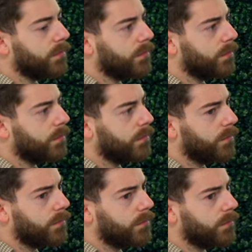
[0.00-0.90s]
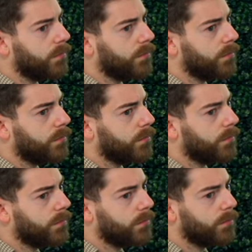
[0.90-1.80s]

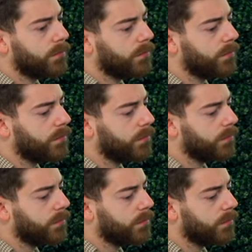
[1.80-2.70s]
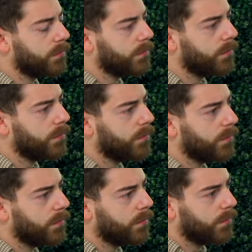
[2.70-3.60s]

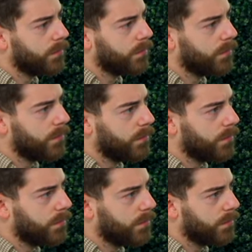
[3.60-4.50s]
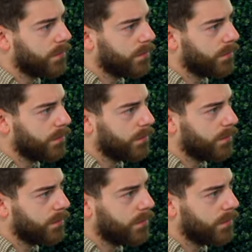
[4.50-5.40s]

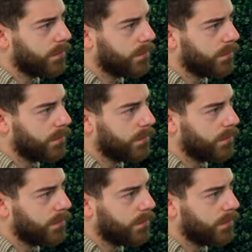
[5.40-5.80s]
This person isn't speaking.